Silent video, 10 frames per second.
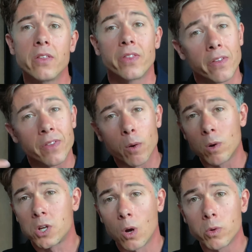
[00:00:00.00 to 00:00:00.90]
then they will
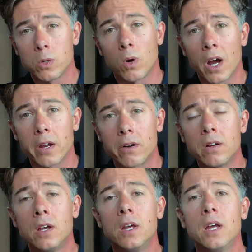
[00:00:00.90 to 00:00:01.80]
show you higher.
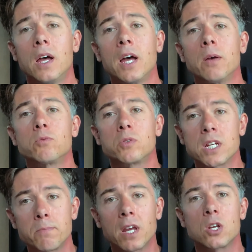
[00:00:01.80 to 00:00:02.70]
So
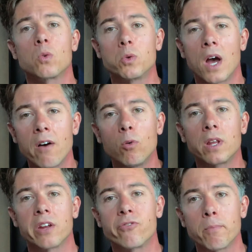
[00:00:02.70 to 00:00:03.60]
just making sure you have all
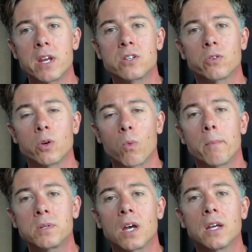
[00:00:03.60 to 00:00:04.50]
that information on your
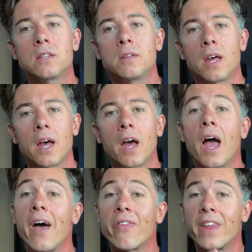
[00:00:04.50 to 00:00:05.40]
website
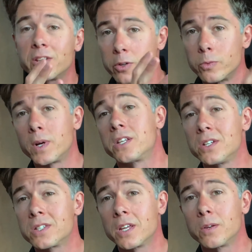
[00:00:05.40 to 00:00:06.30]
and that you're
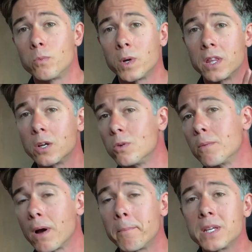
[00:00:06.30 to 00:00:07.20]
registered with the Google
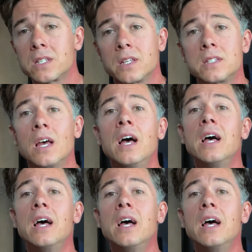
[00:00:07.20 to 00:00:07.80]
My Business.